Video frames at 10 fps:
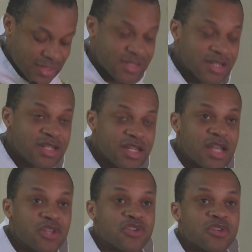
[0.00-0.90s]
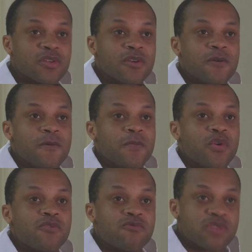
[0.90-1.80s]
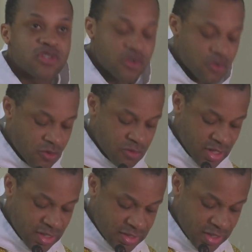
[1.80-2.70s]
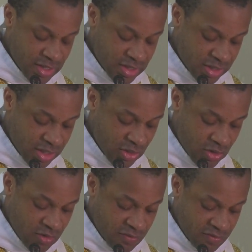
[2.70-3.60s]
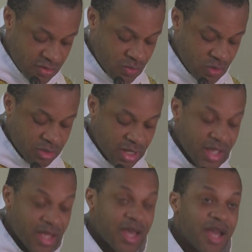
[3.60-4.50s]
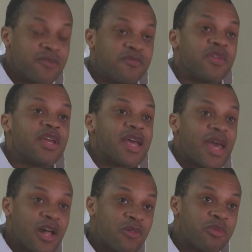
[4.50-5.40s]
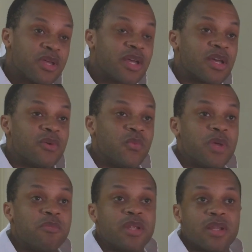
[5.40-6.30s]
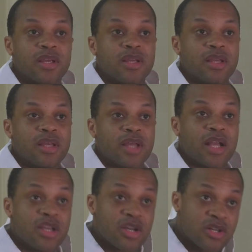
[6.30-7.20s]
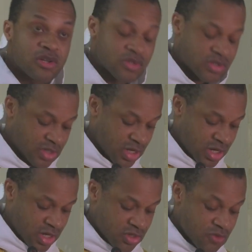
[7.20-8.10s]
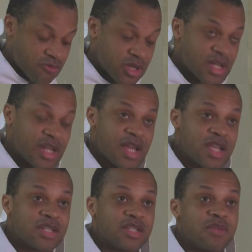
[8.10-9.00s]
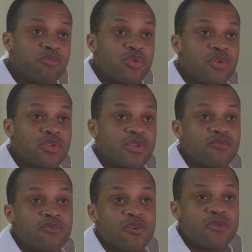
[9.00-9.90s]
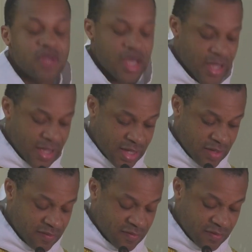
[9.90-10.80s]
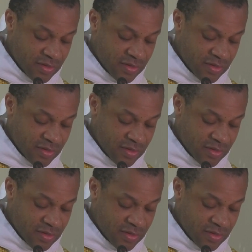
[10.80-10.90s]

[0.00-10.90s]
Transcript: this intention of restoring the dignity of the woman and helping women and girls to realize the important role they have